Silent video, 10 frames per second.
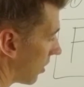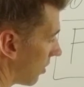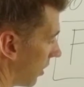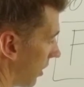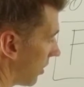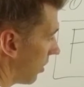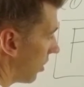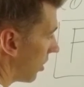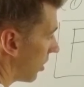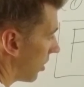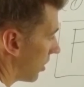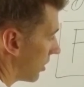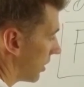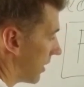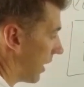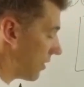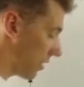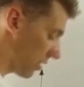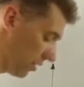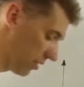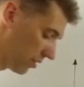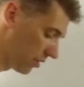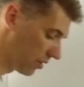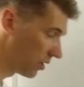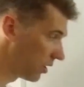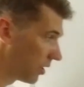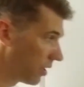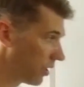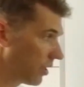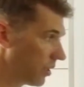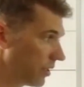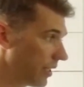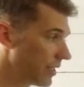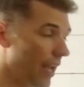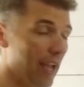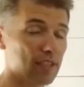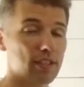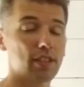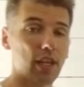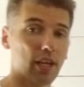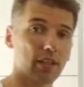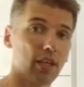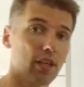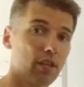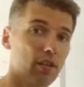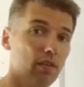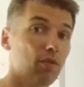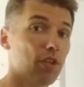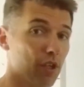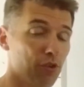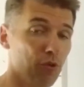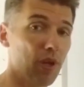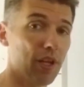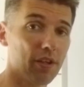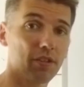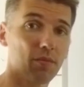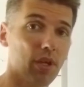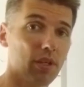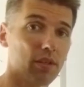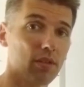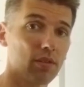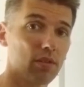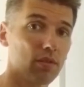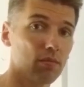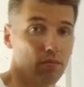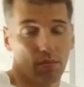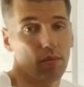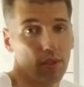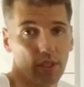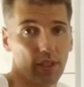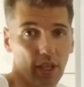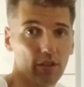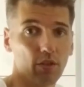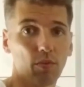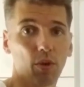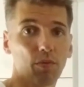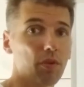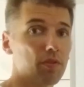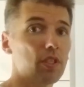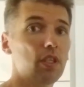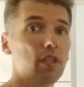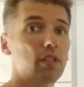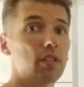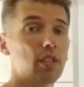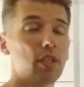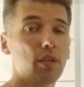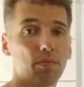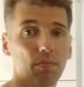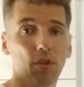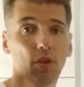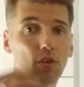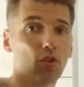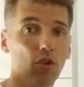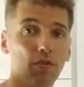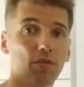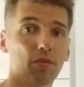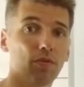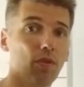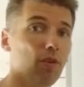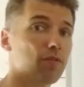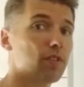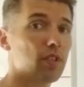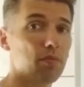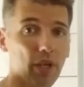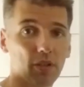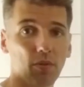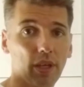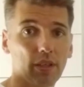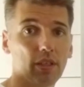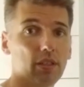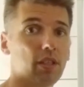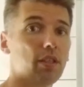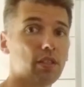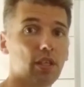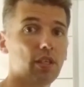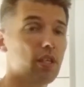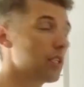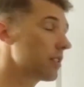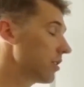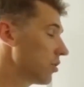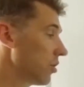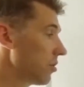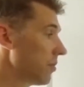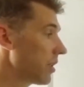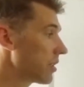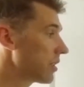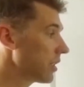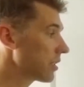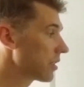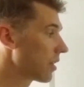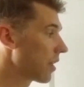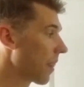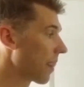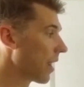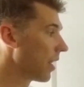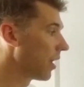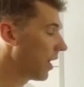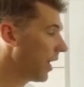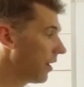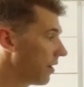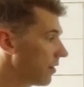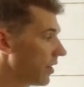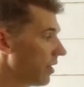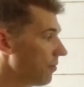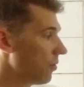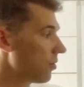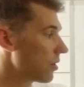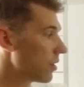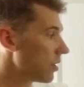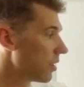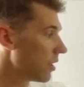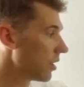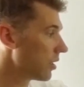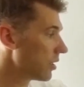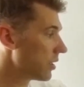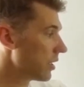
right, the delta, that's excess lactate, would accumulate in the blood. That's actually what we've seen in the, you know, curves of the maximum lactate steady state test, the 30 minutes test. And therefore, the